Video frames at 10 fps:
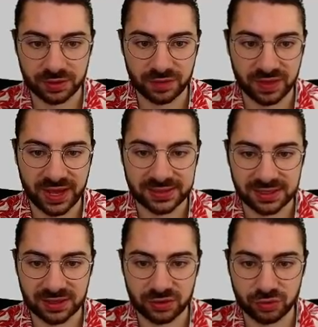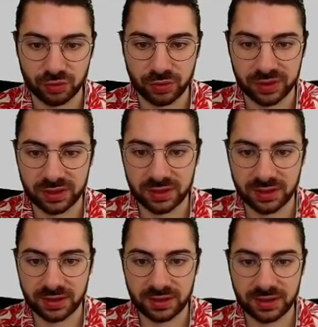of the asset can do more with it,
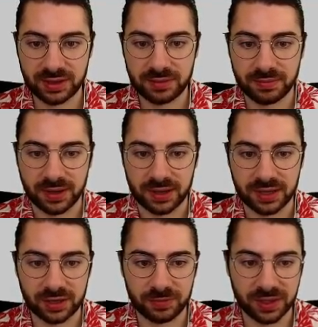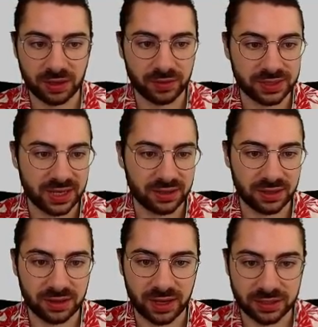but it'll be lower down in
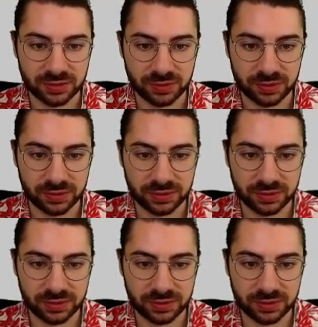the actual